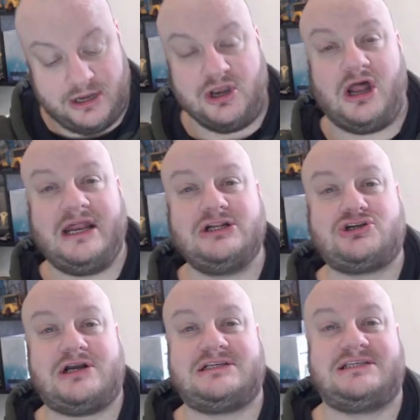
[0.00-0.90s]
Not
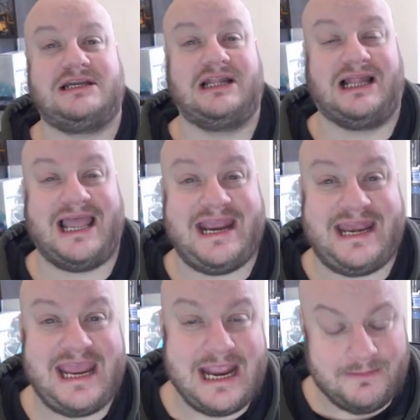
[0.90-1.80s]
interested,
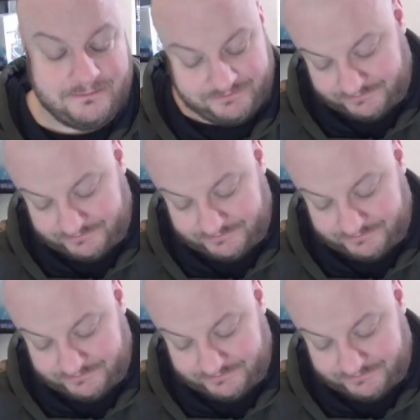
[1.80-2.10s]
lady.